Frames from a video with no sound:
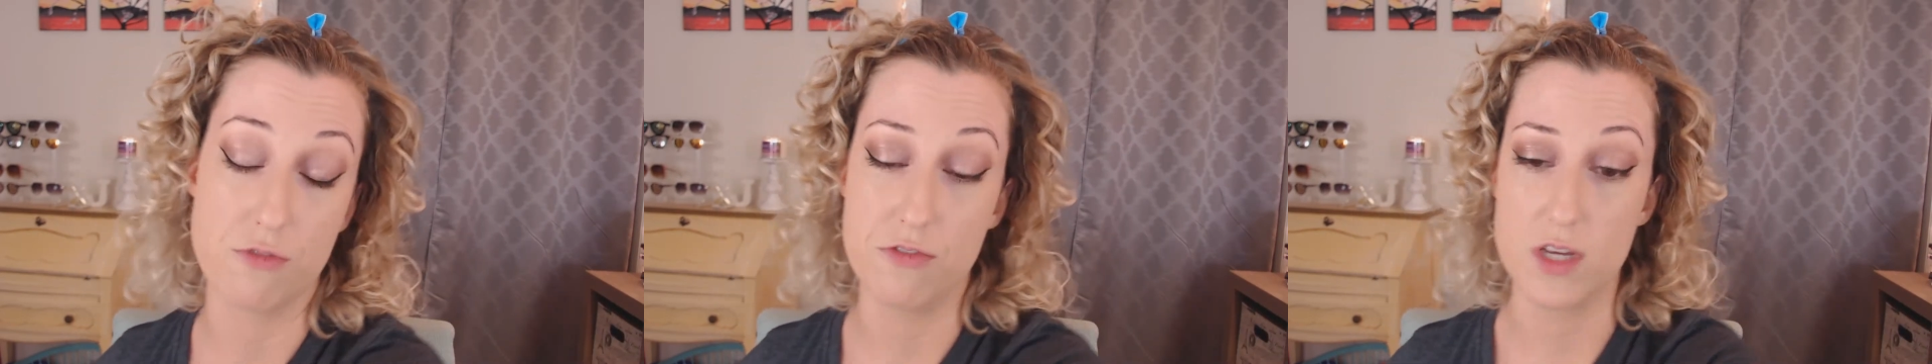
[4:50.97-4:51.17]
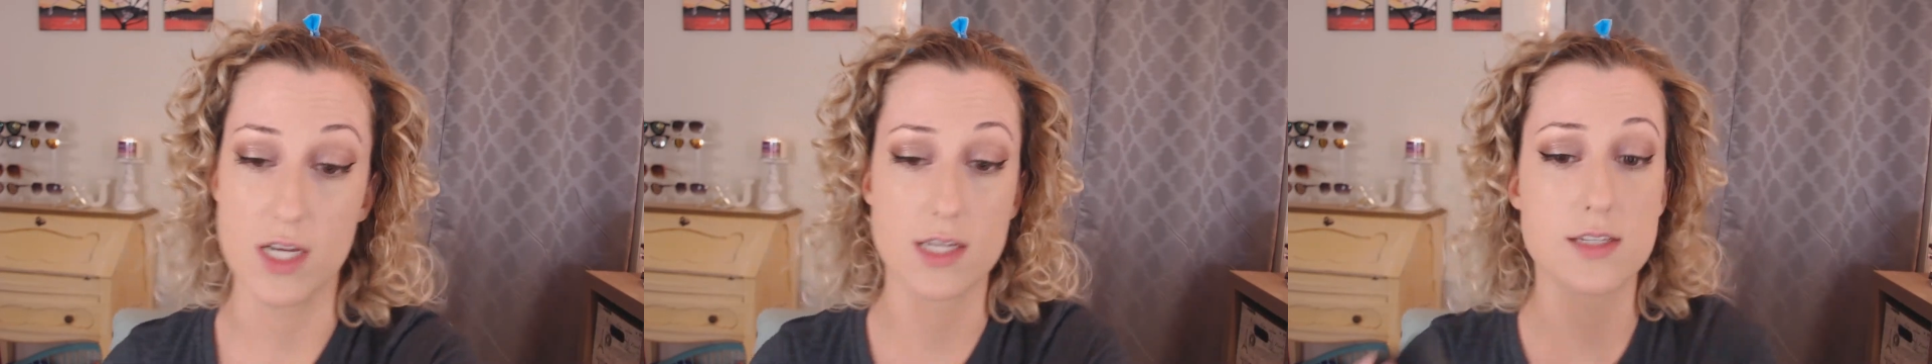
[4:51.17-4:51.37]

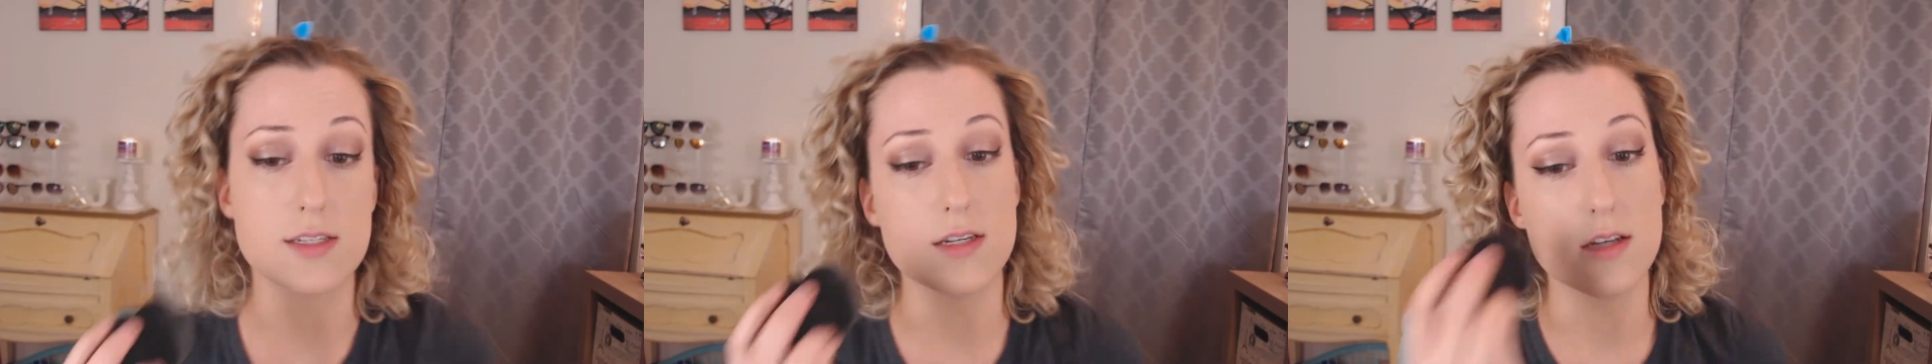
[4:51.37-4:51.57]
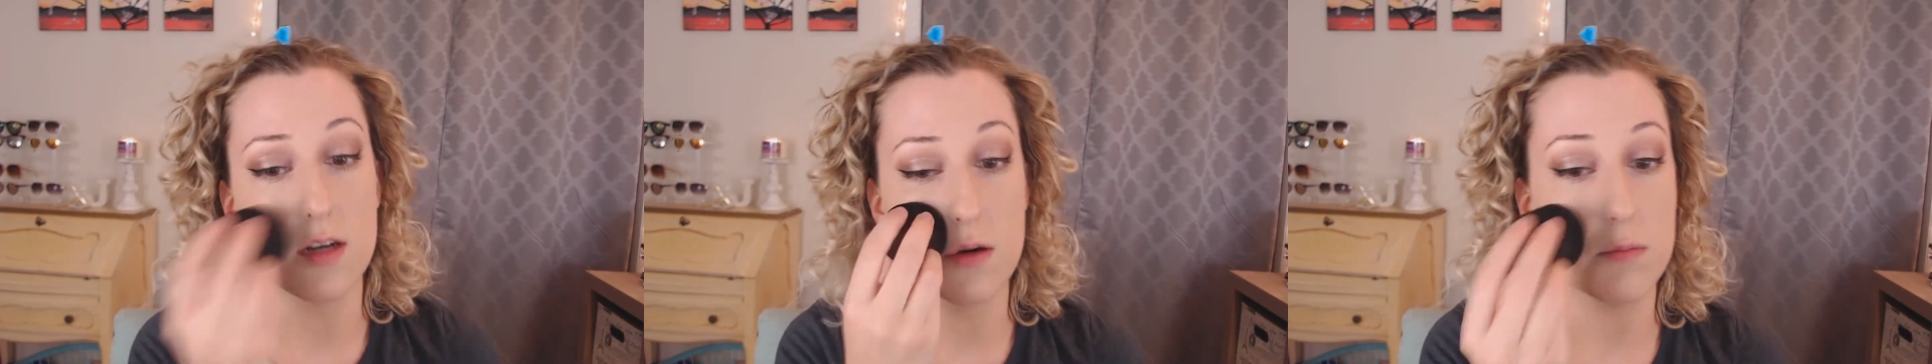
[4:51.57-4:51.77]
Fix
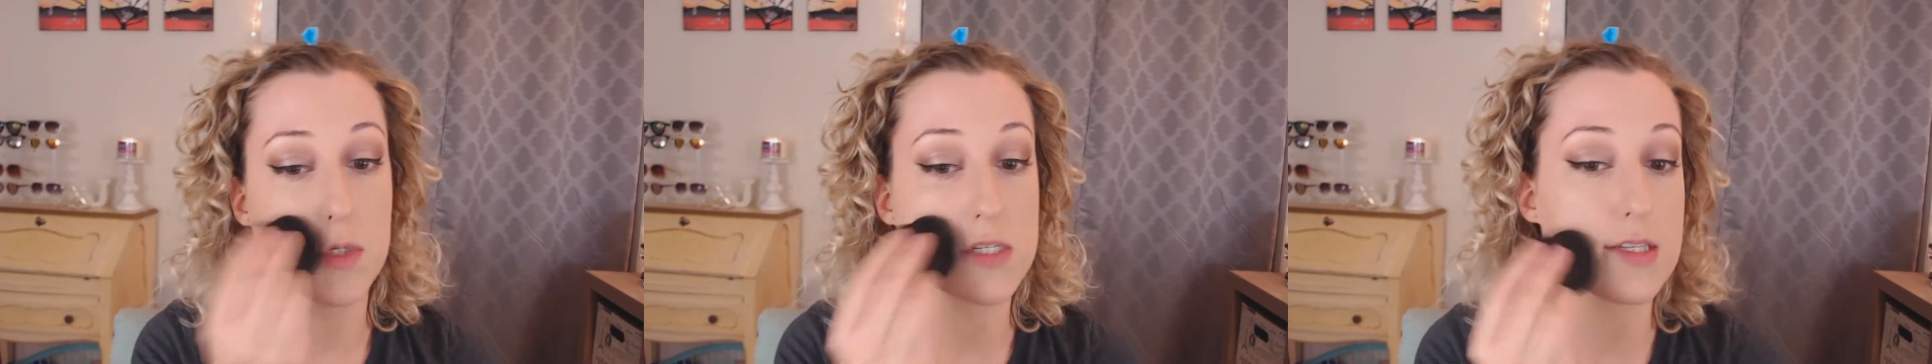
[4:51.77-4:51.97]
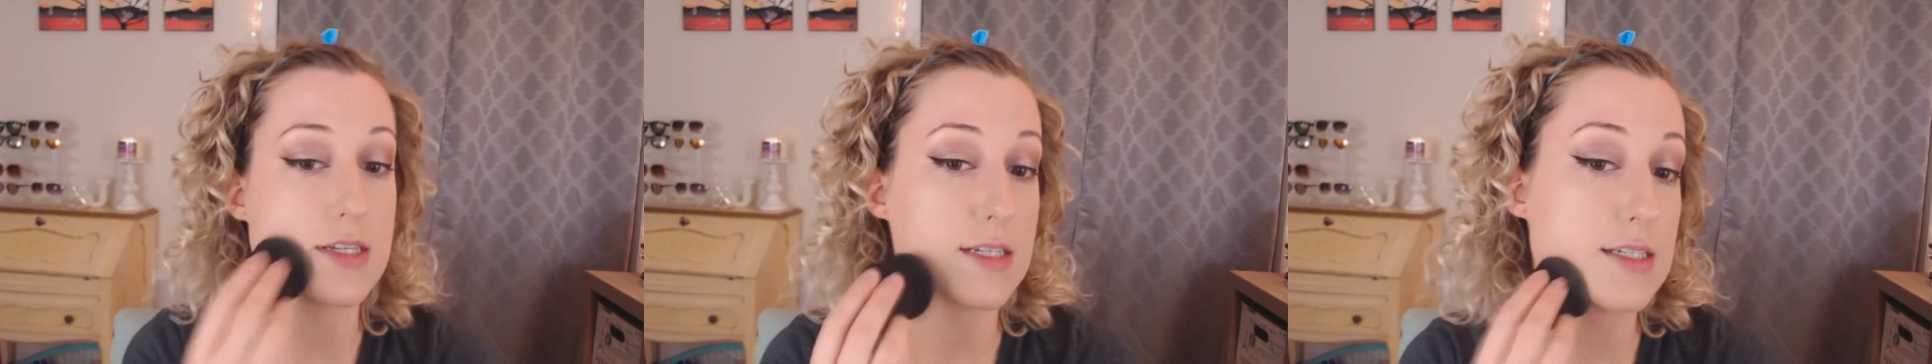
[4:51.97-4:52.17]
in
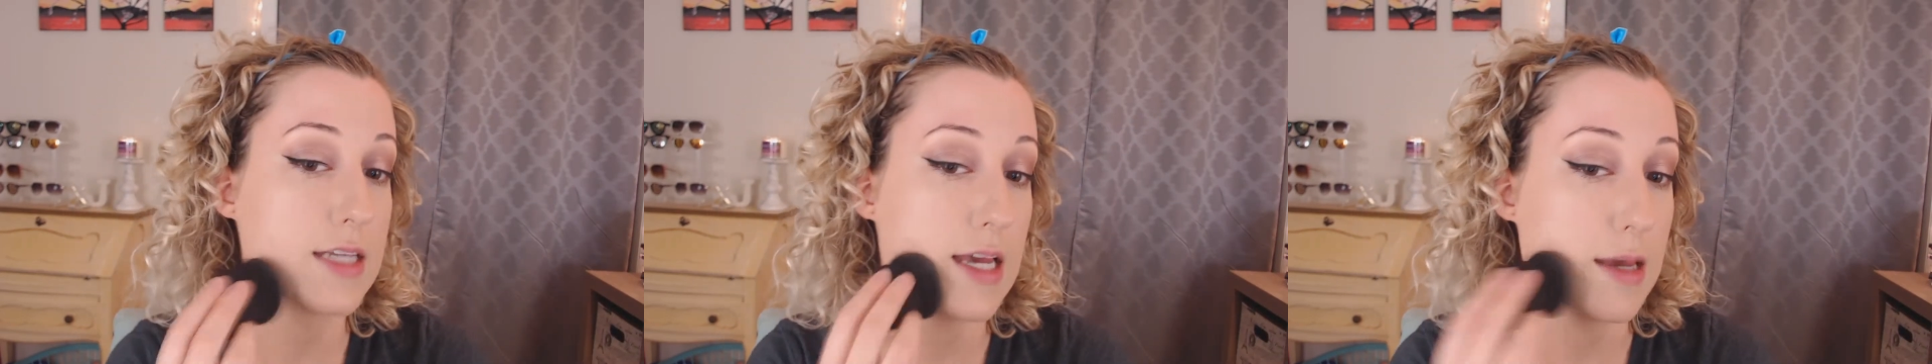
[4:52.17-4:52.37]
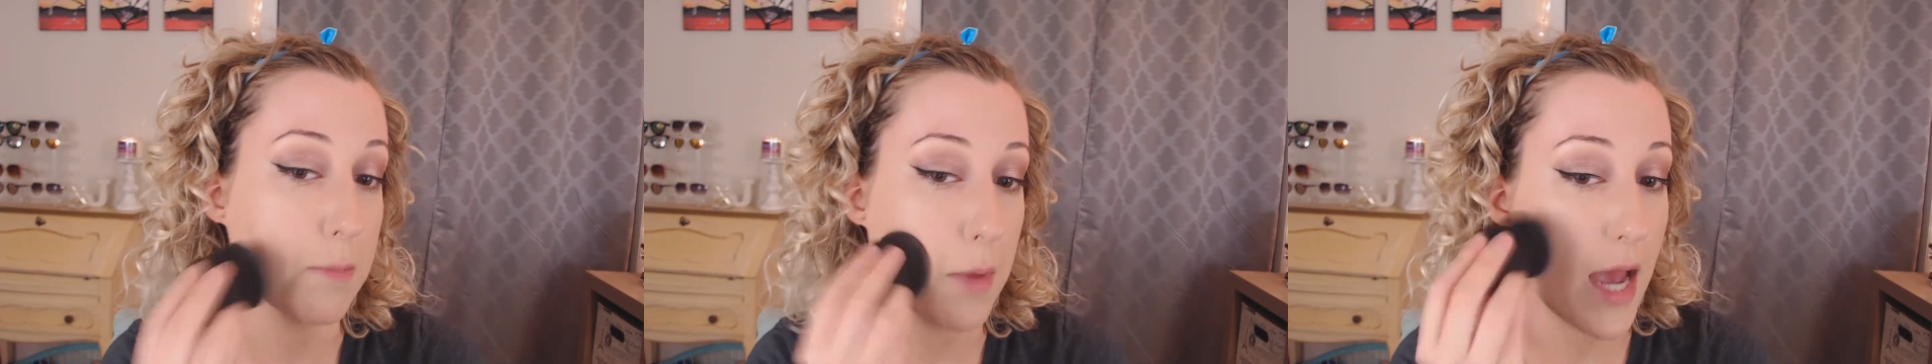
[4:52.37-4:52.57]
almost the
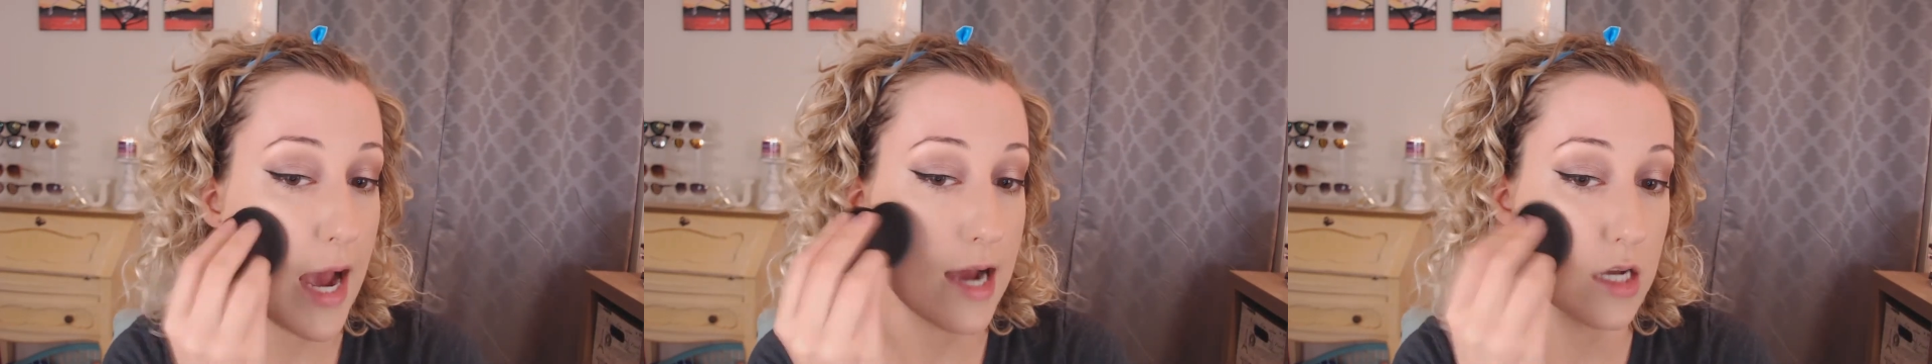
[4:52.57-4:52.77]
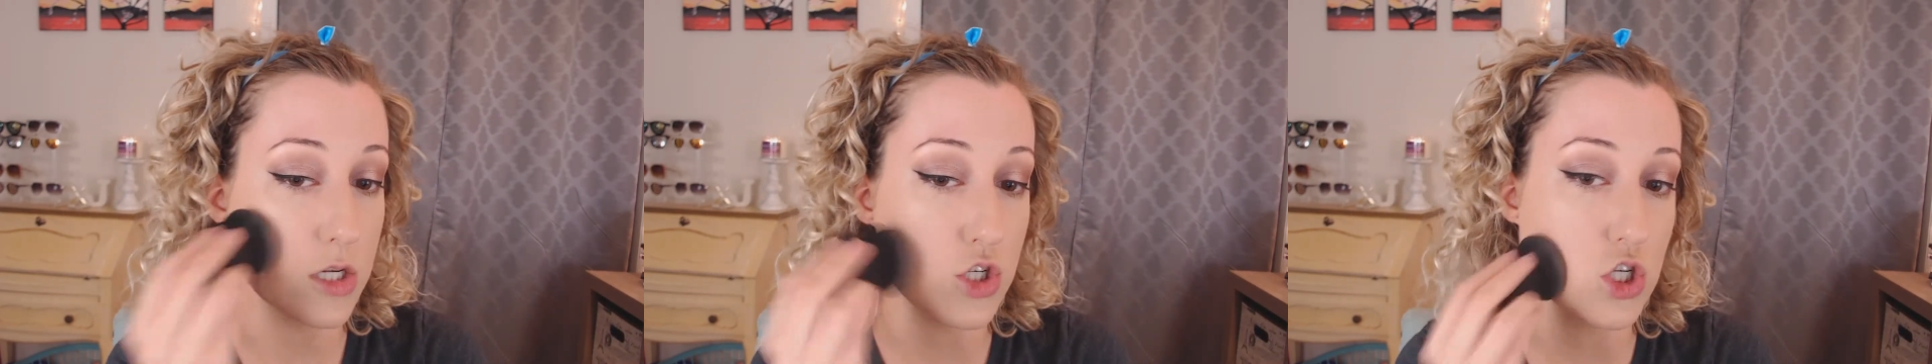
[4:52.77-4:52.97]
same
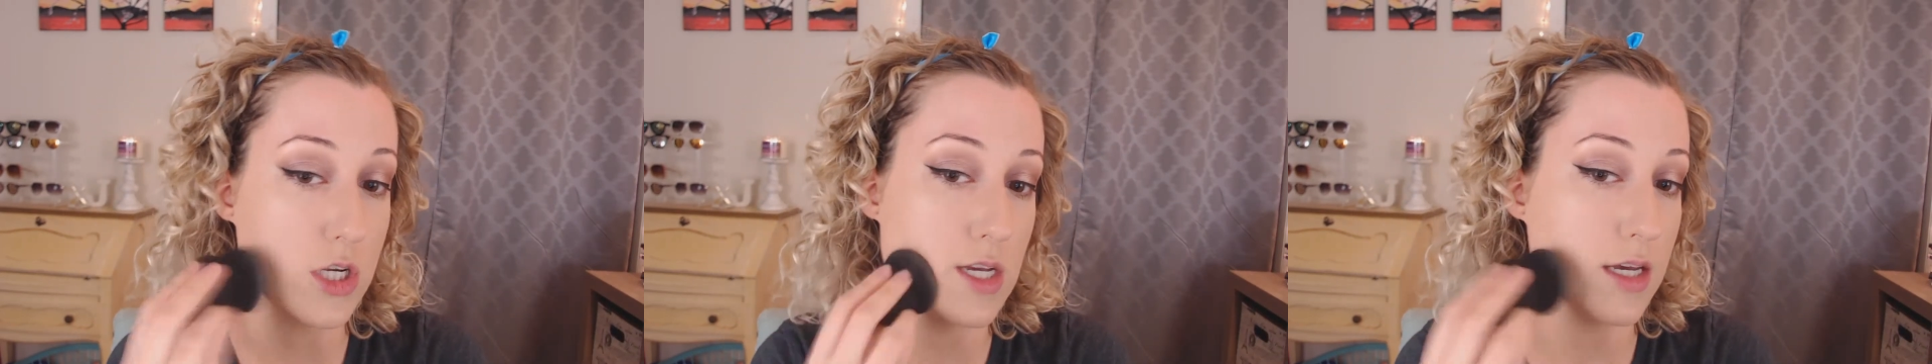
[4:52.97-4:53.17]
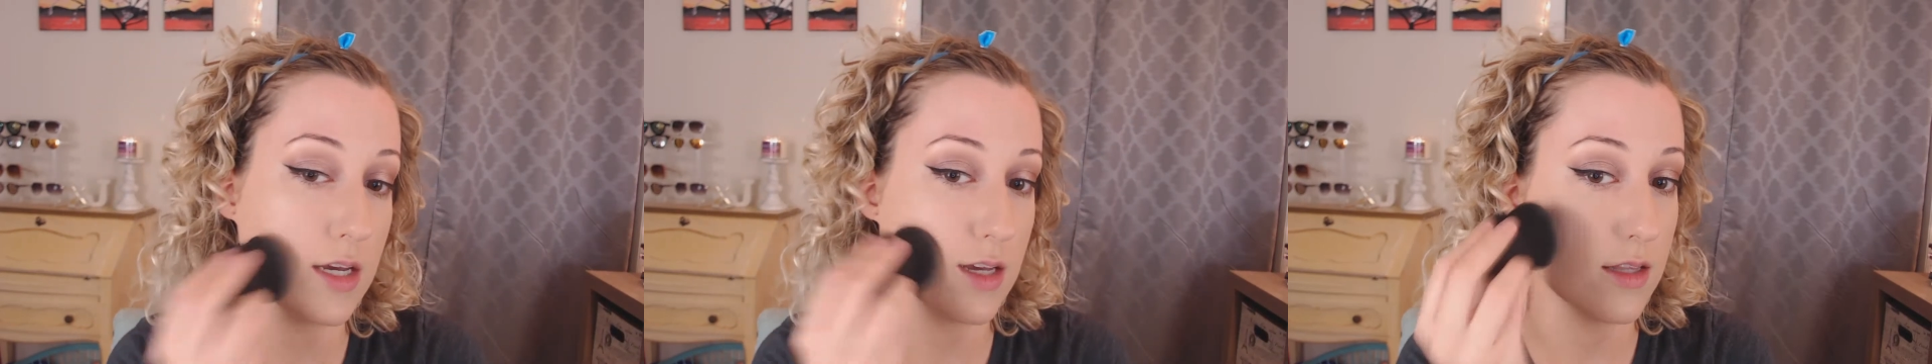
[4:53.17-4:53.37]

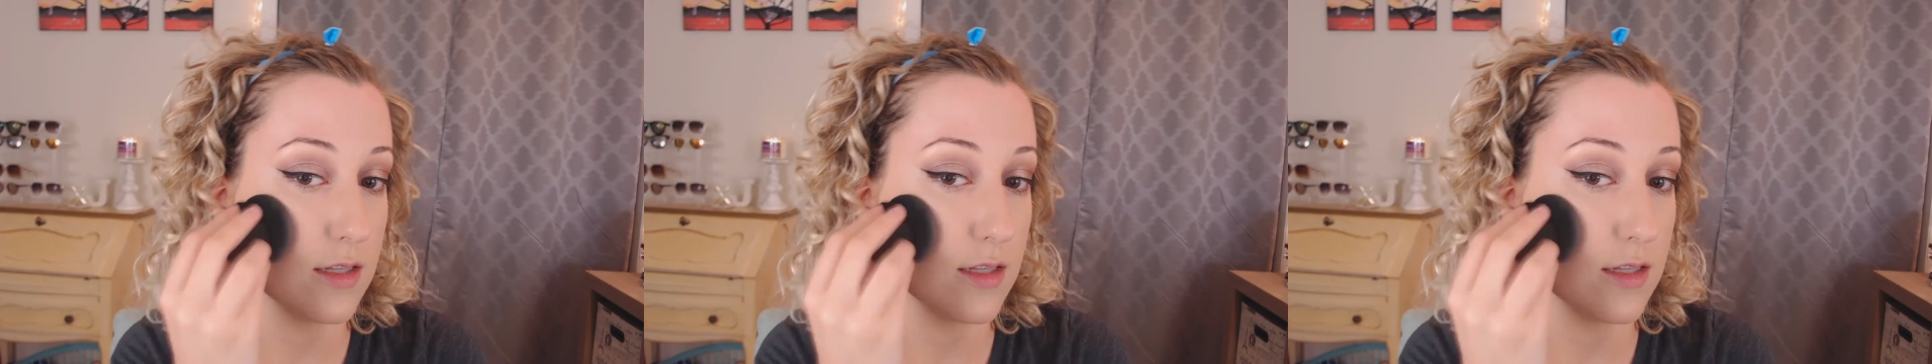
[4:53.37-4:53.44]
packaging.